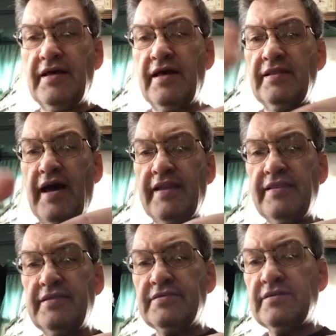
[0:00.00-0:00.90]
a lot of
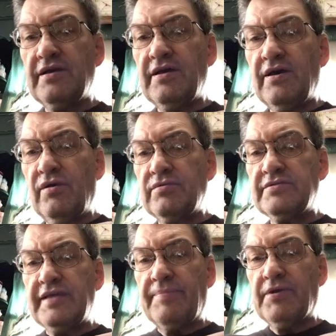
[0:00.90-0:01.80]
these old
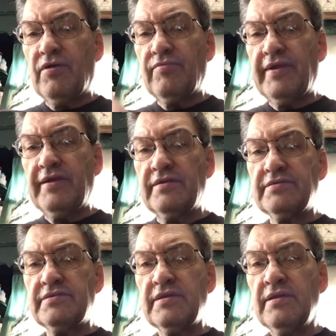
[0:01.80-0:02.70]
Zebco
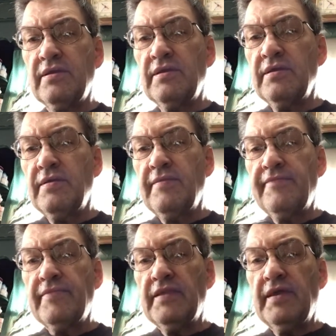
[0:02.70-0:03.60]
reels,
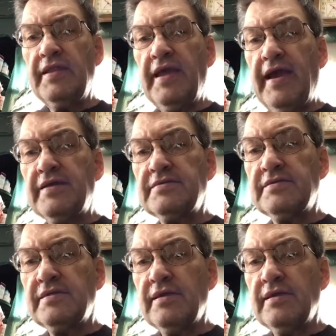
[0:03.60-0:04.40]
it has